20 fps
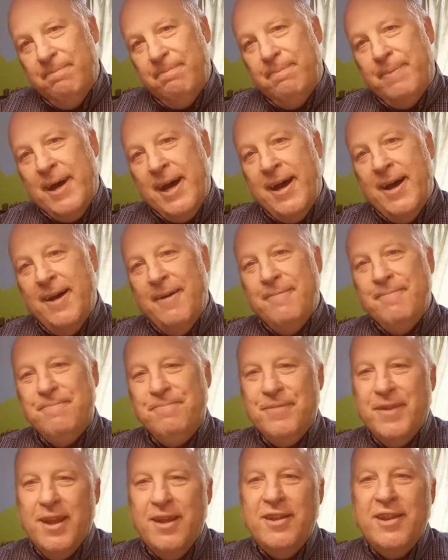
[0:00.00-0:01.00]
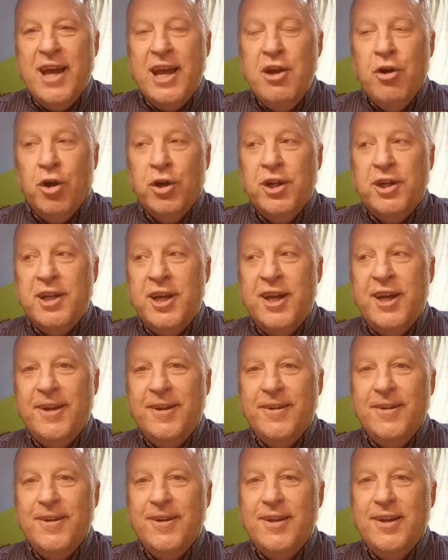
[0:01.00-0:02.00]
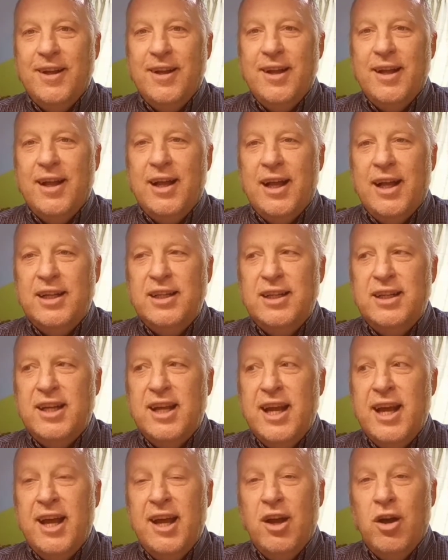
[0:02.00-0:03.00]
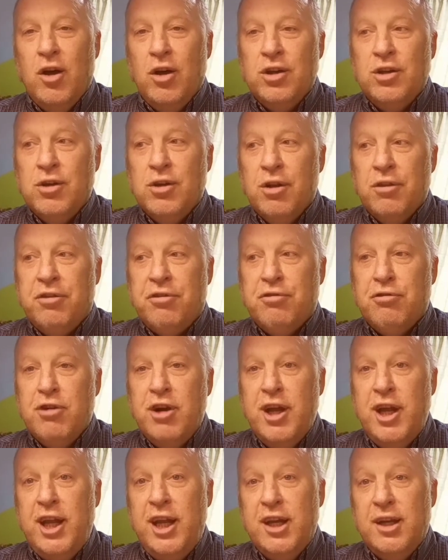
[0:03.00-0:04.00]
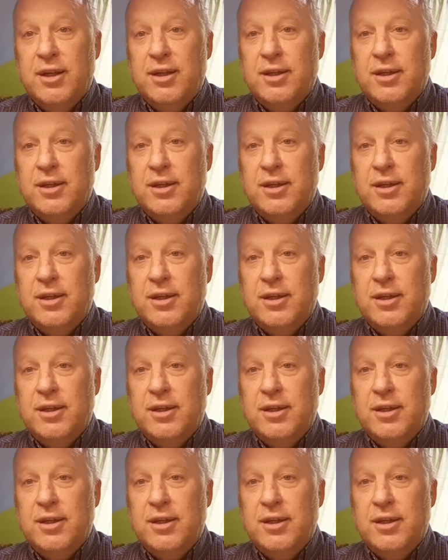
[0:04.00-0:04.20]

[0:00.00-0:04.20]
But they honoured it, and I got 3